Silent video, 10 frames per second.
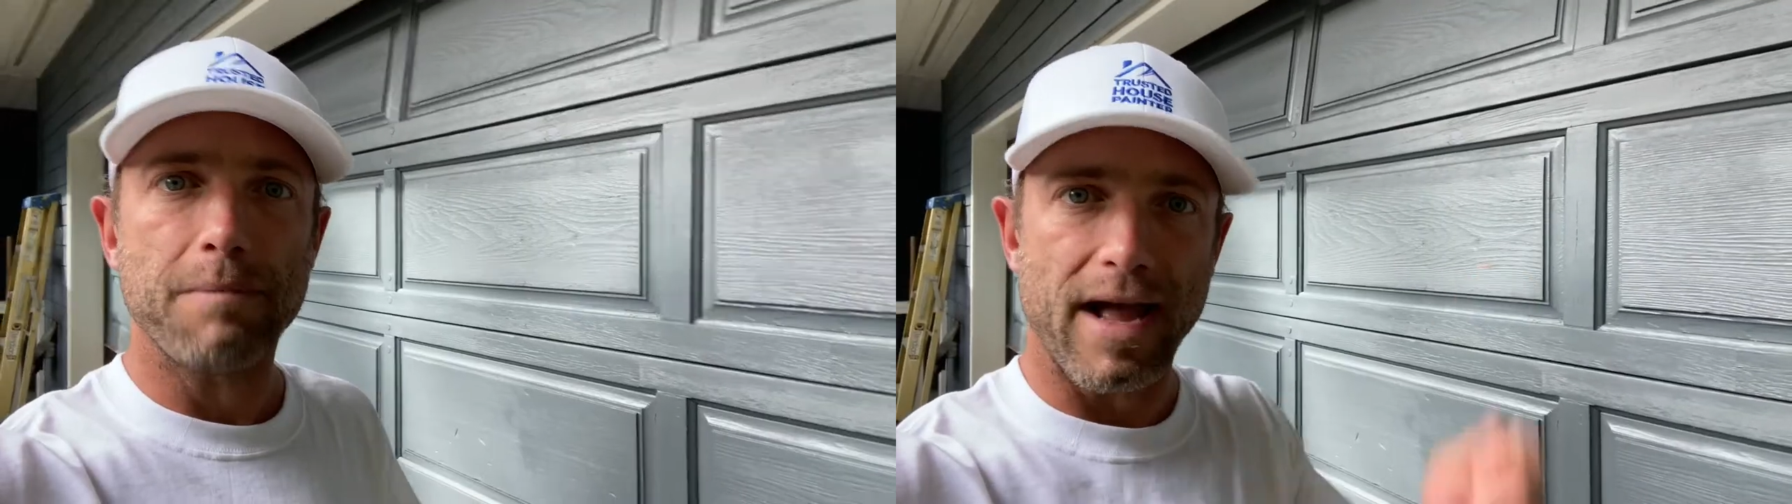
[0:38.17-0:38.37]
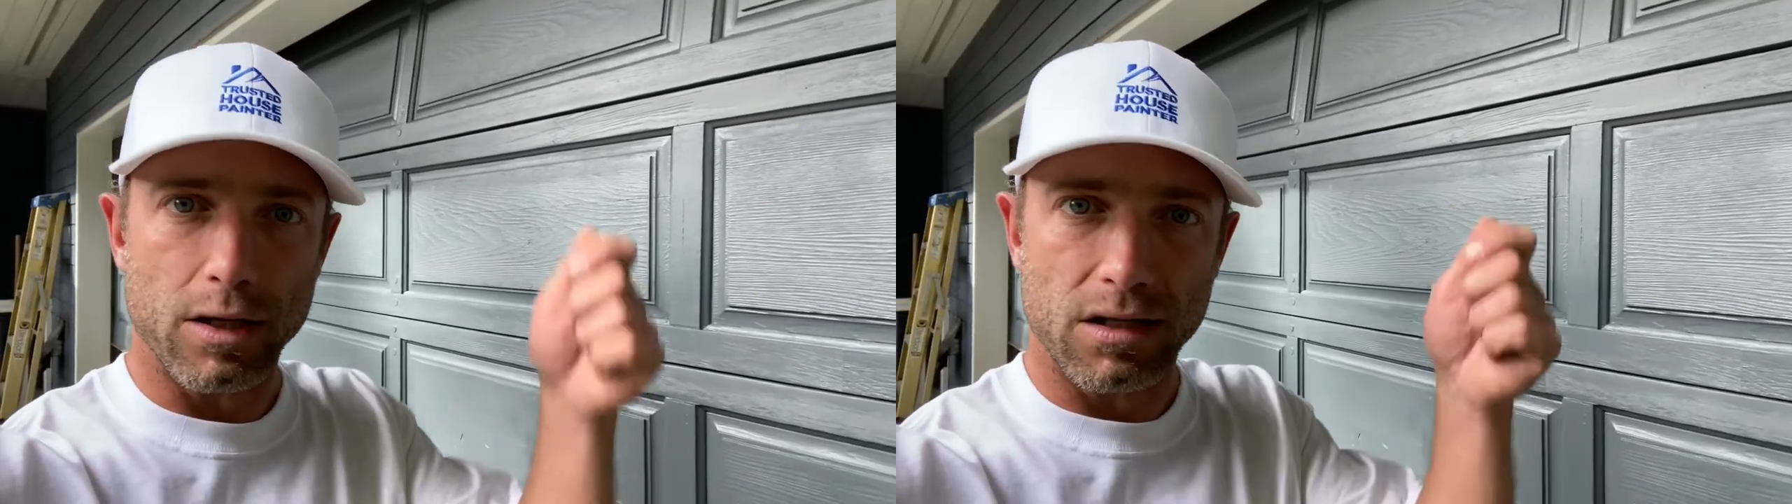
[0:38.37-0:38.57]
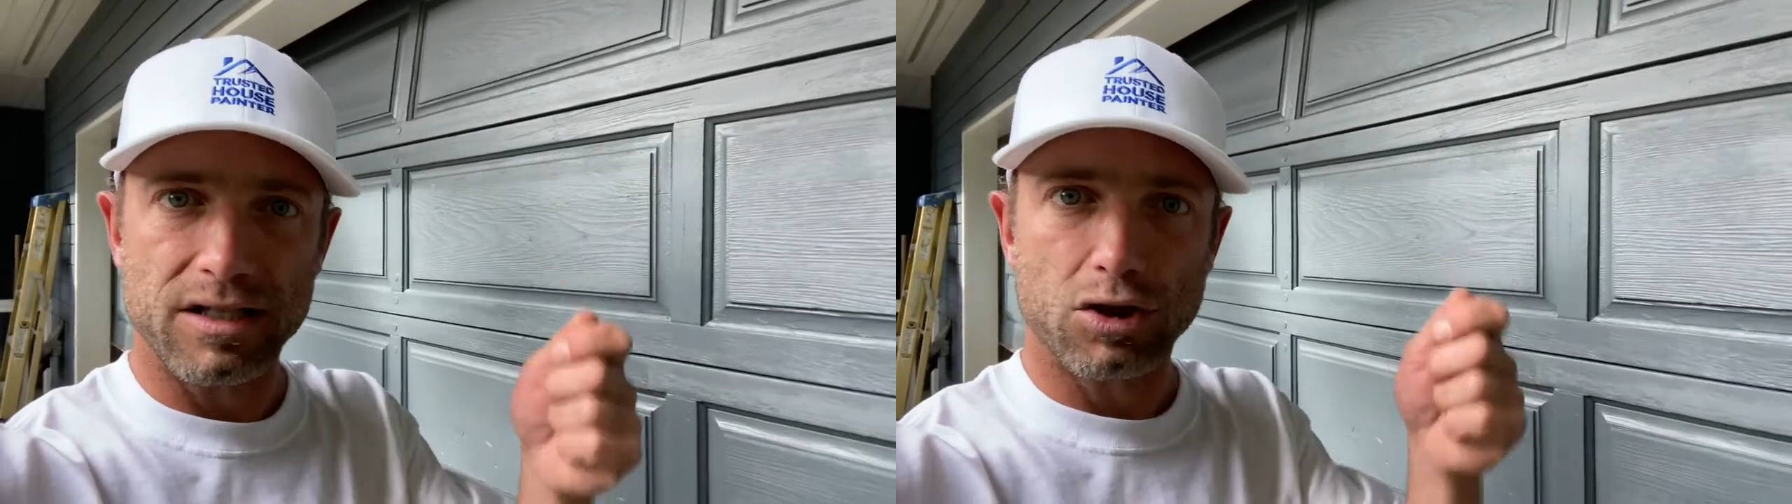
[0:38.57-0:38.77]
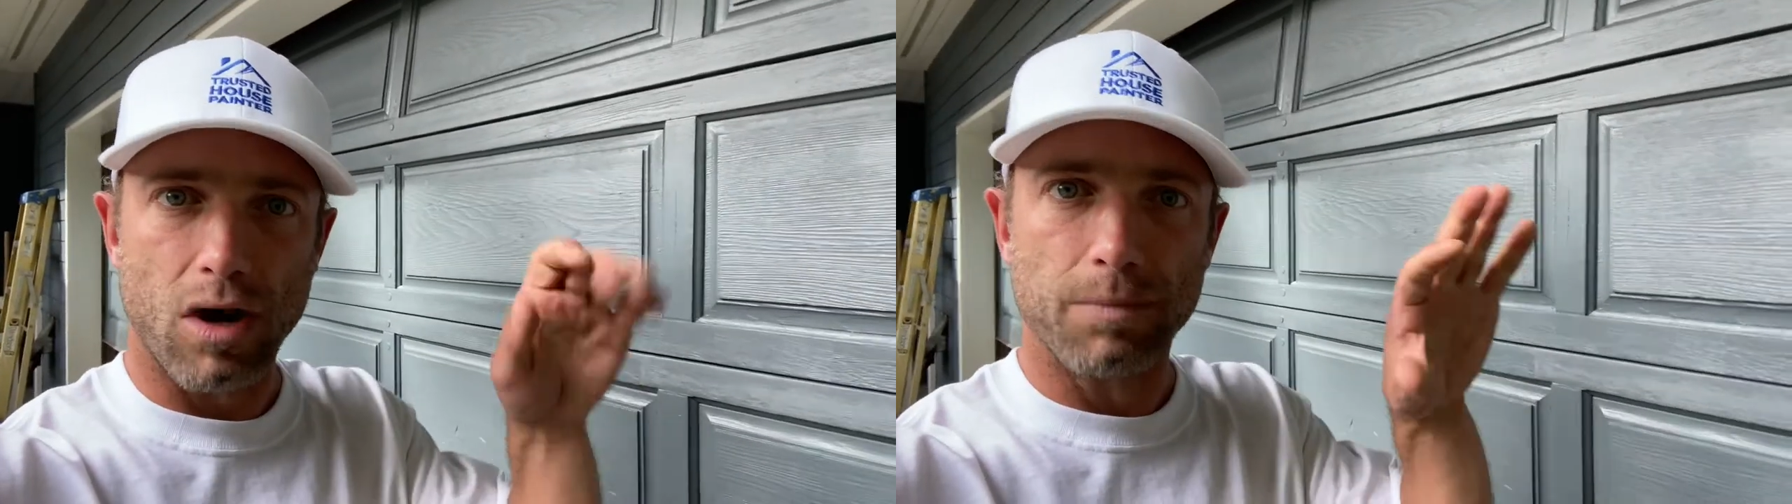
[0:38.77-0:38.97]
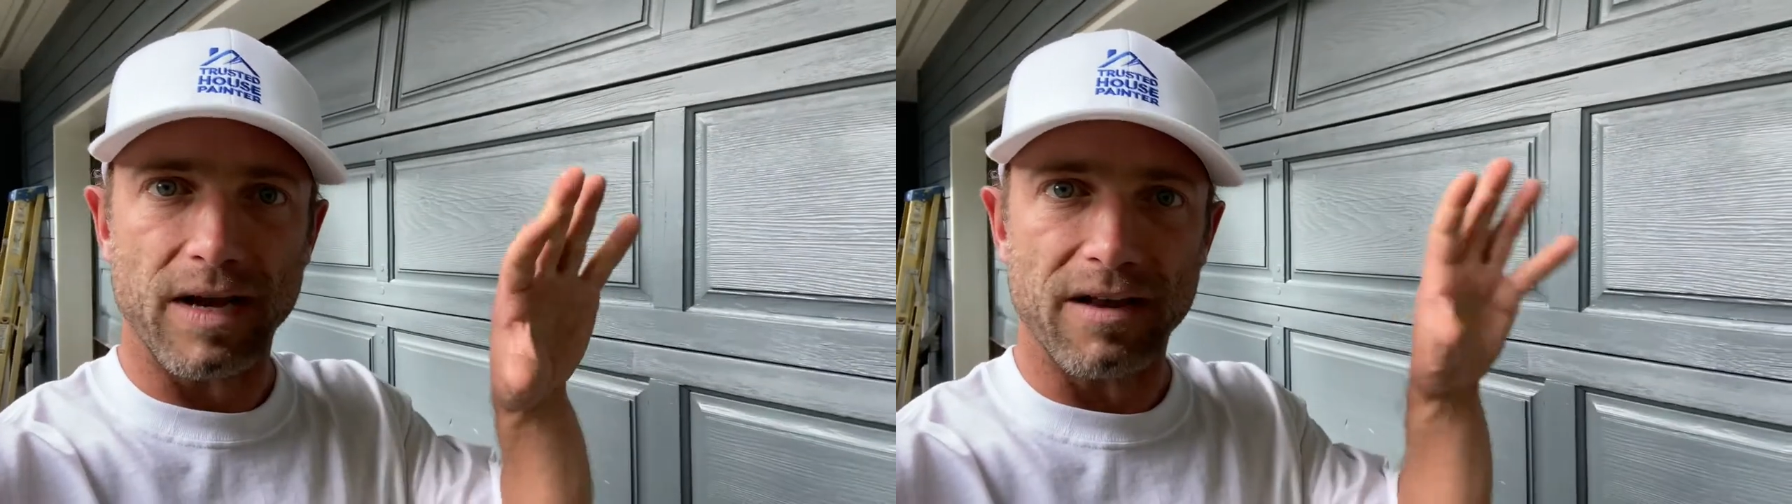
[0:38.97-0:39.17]
manually
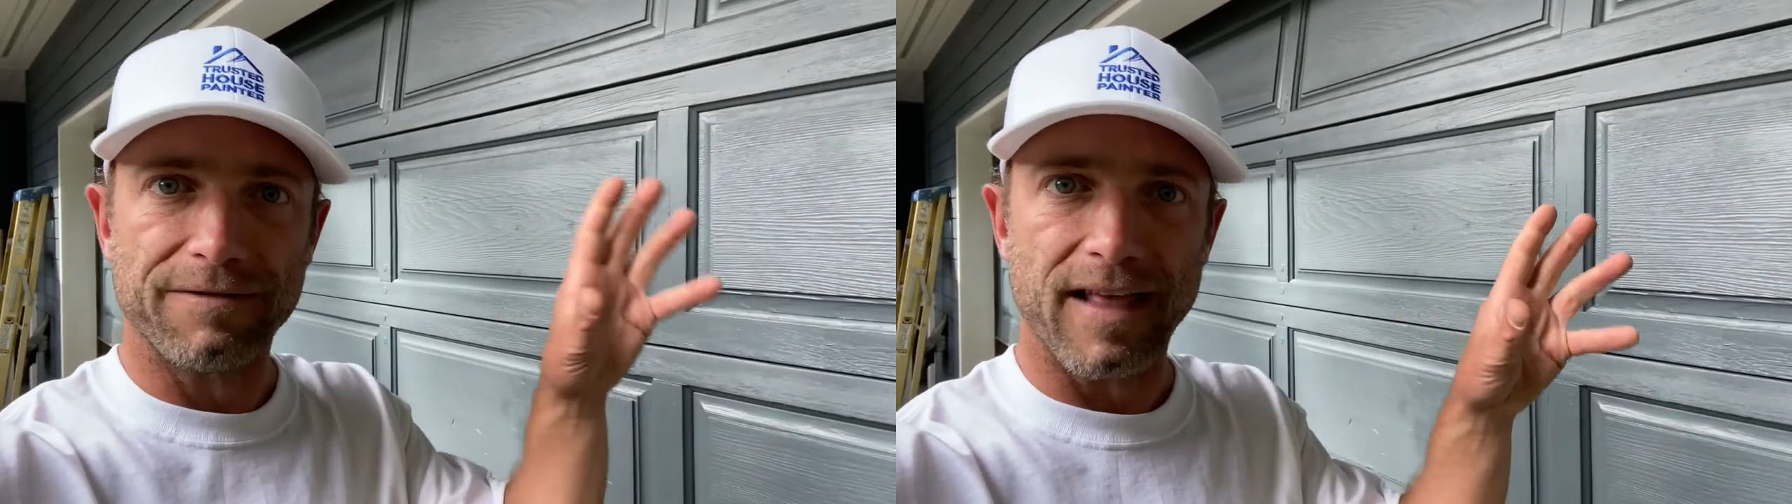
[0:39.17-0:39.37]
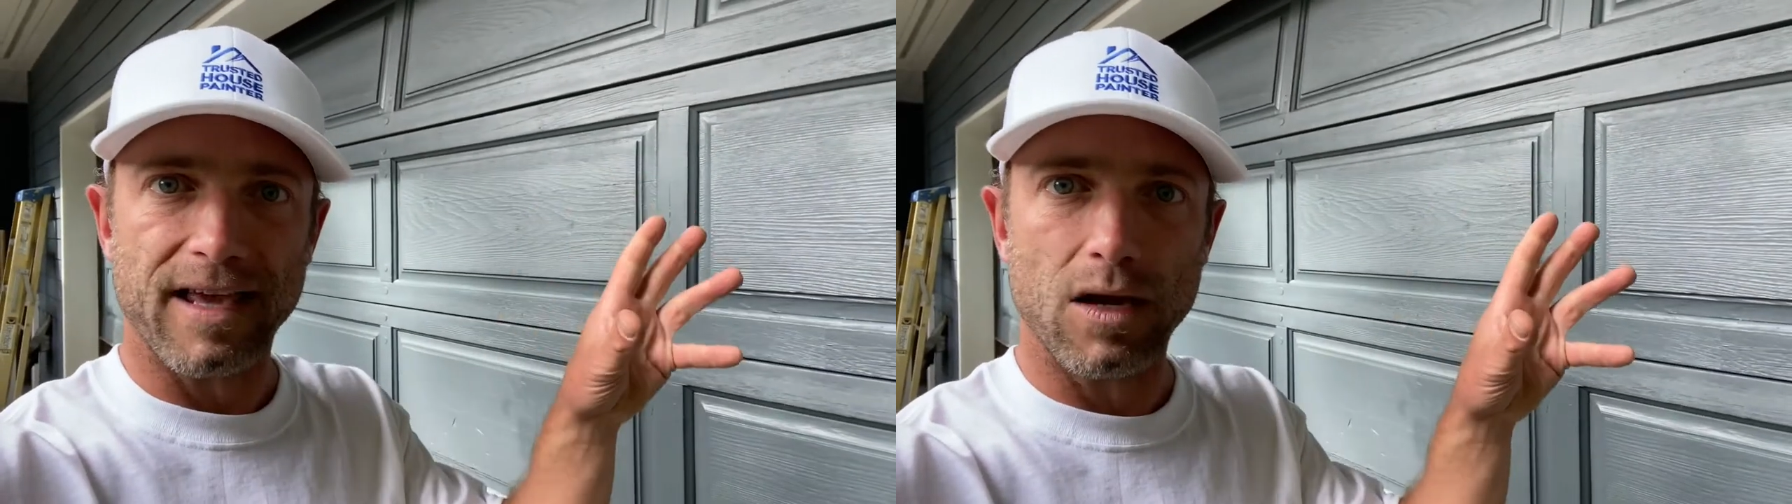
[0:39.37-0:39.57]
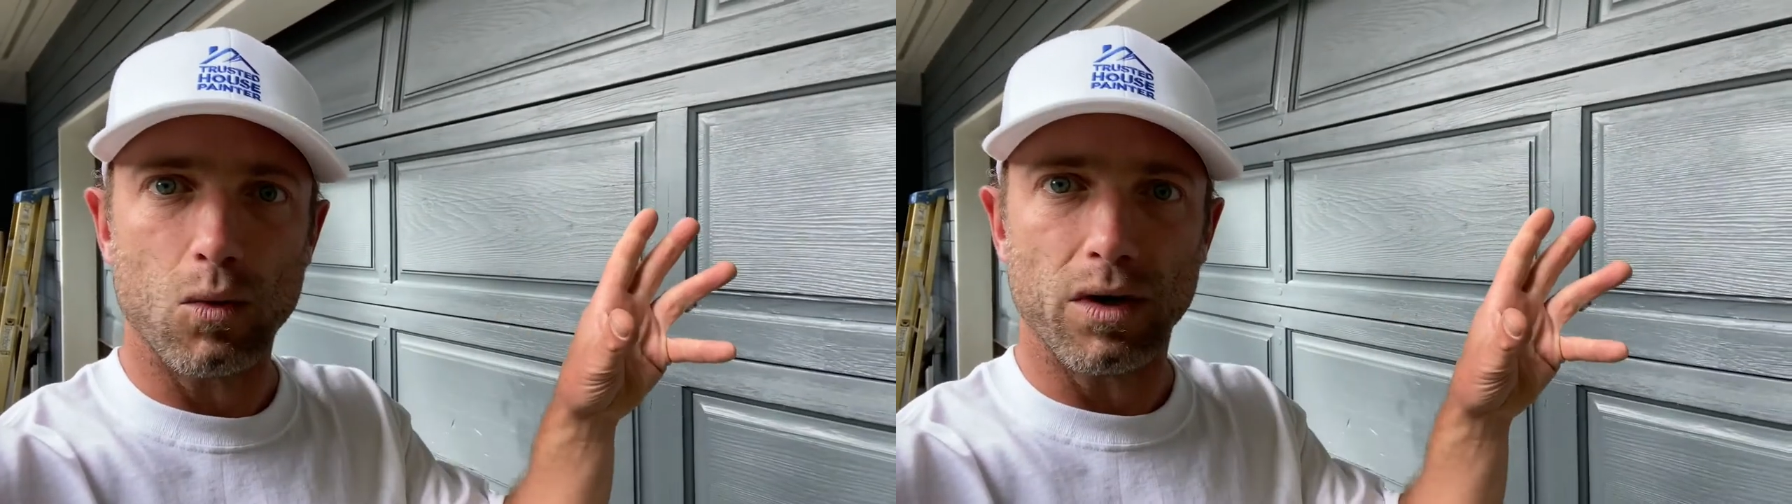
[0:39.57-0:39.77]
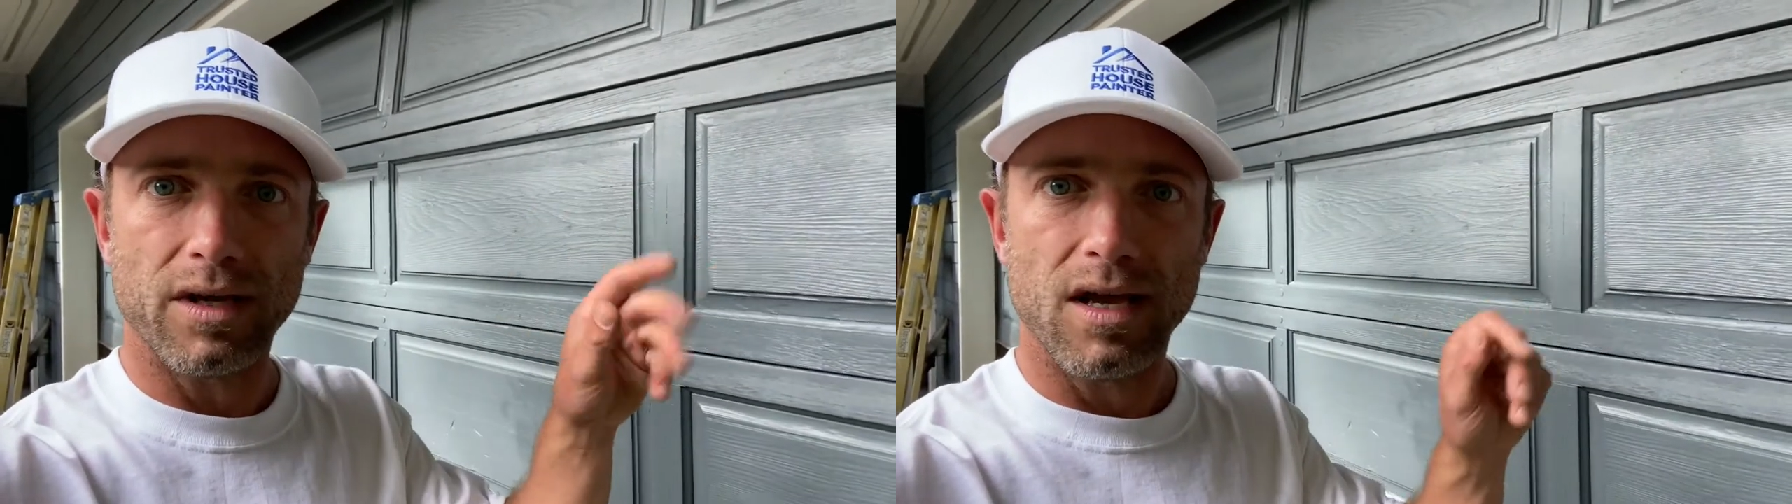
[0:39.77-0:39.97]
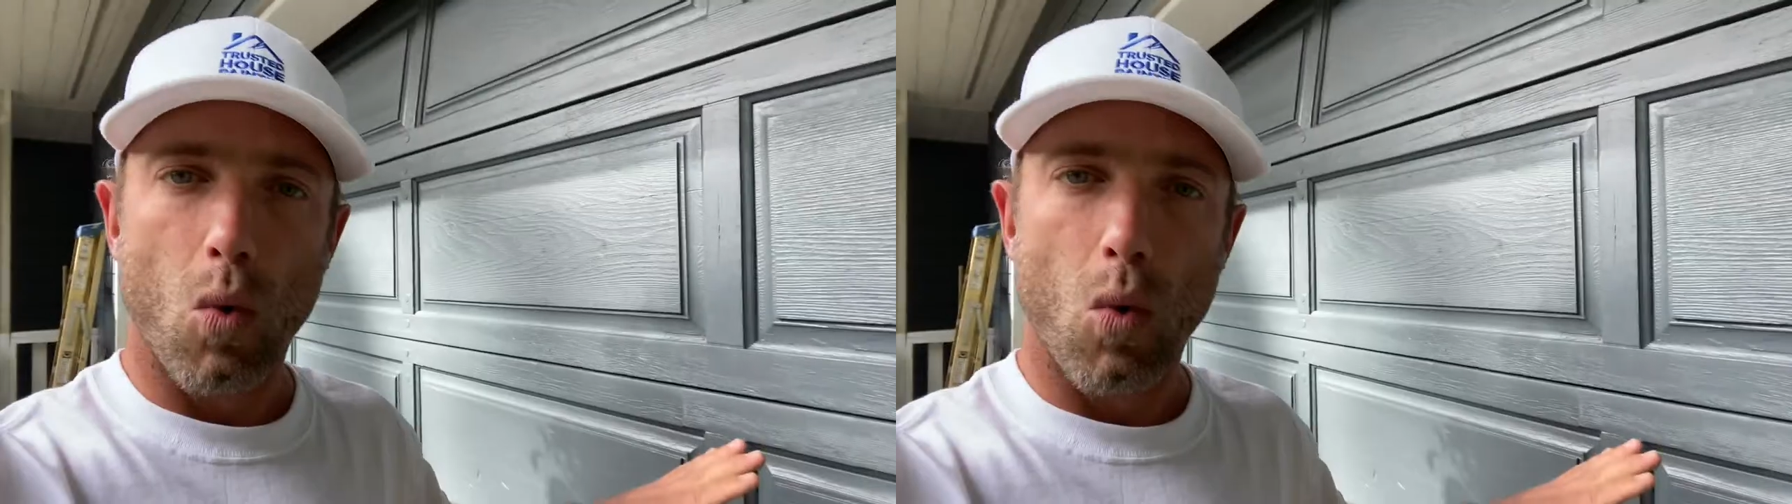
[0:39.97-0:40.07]
scraped any flaking wood.